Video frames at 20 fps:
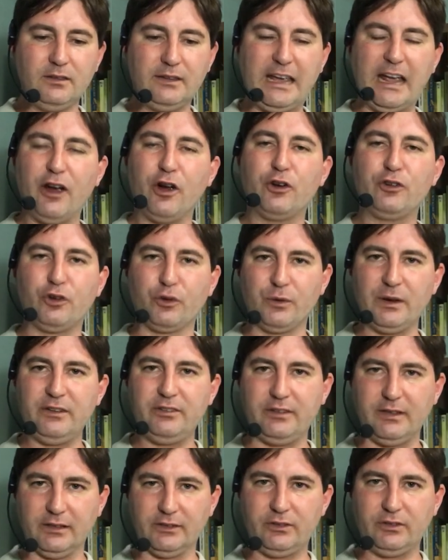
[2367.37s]

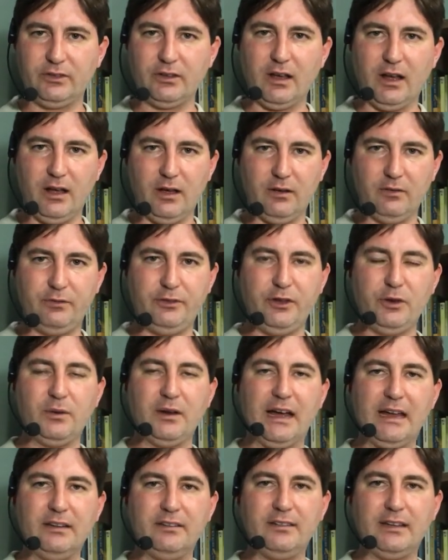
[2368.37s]
characteristics of the
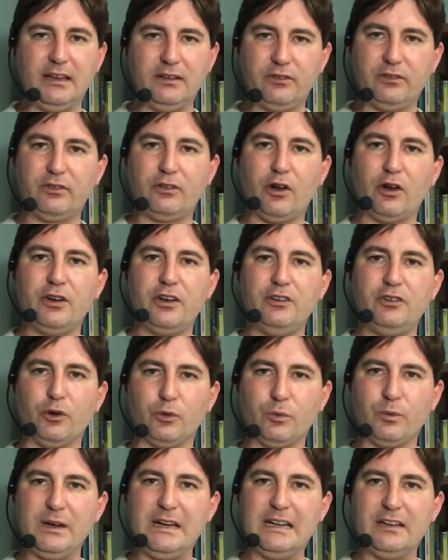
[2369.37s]
United States started
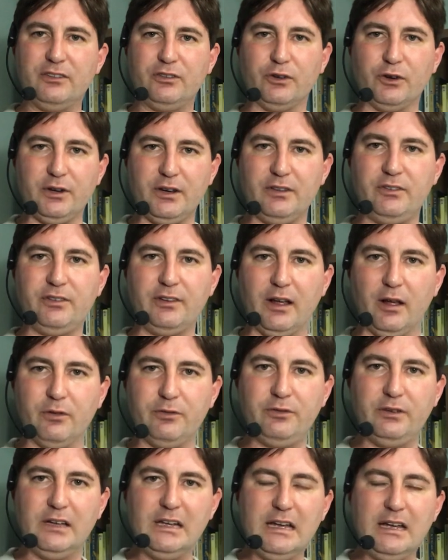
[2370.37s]
to reassert
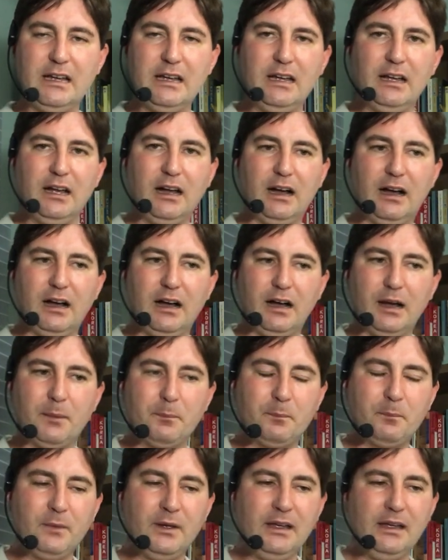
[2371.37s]
itself.
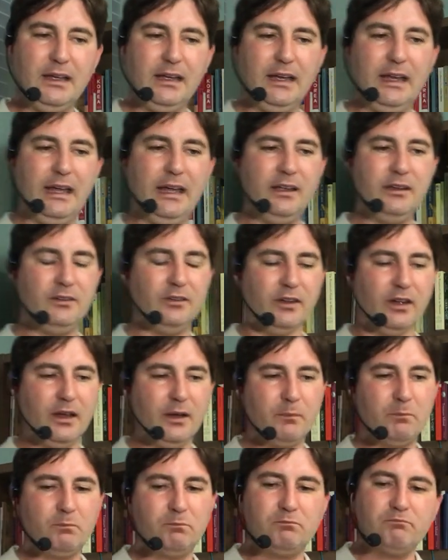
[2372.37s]
Um, and
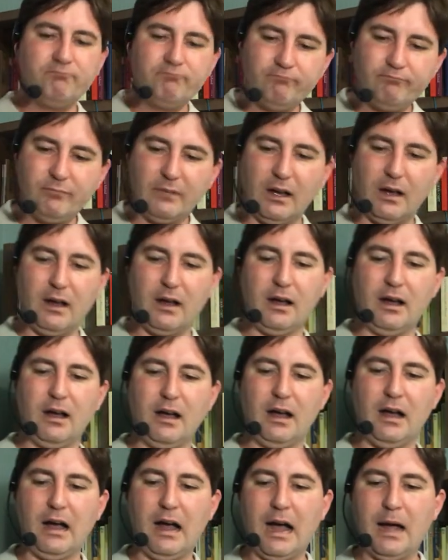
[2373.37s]
uh,
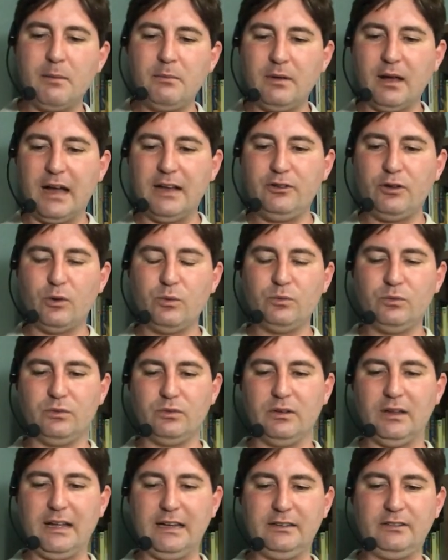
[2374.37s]
I, I
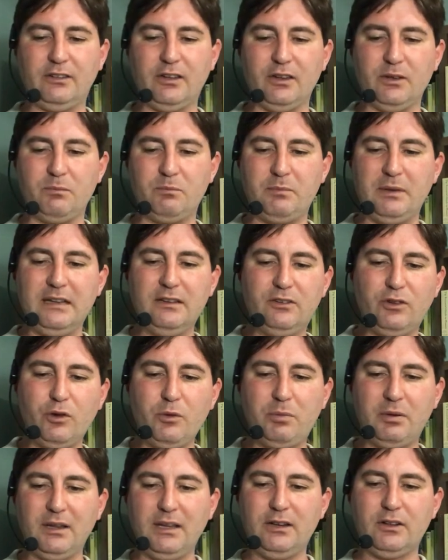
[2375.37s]
don't like to be
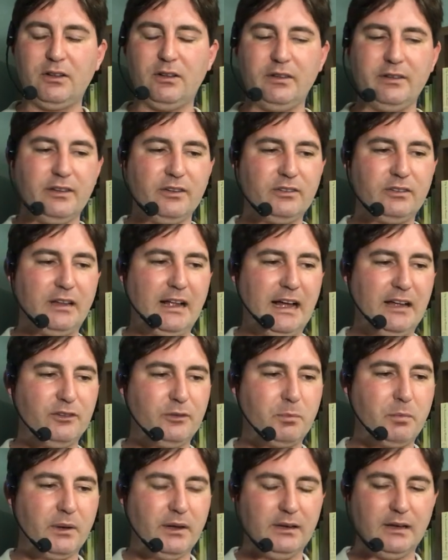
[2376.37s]
too political in this
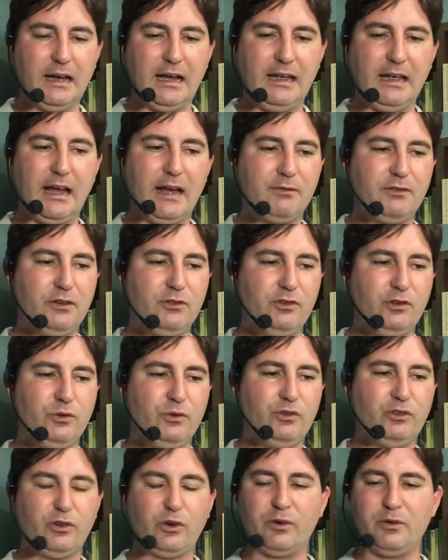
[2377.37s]
class, but I have to
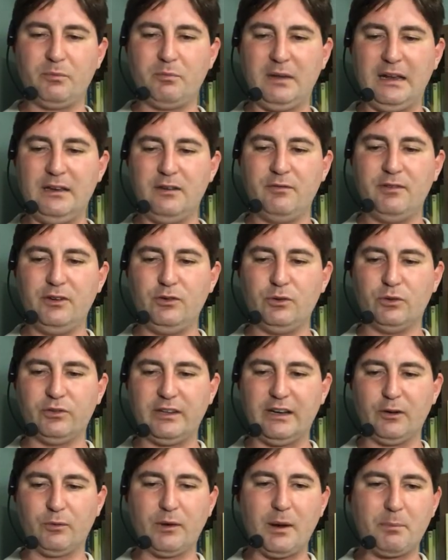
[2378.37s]
choose certain individuals
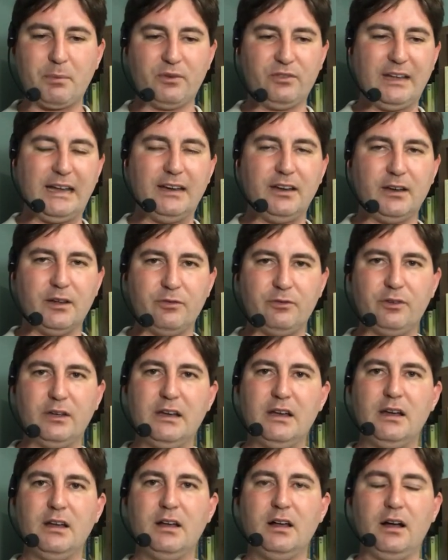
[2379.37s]
that are representative.
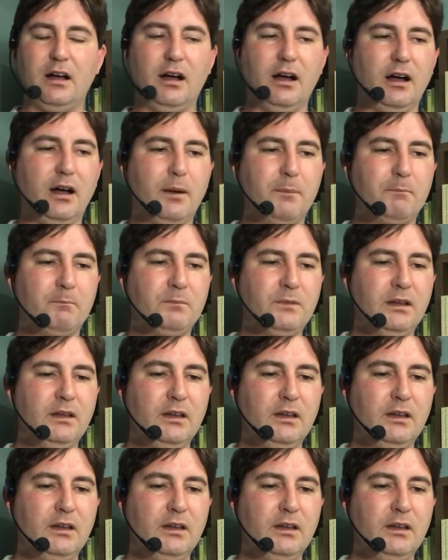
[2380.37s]
Um,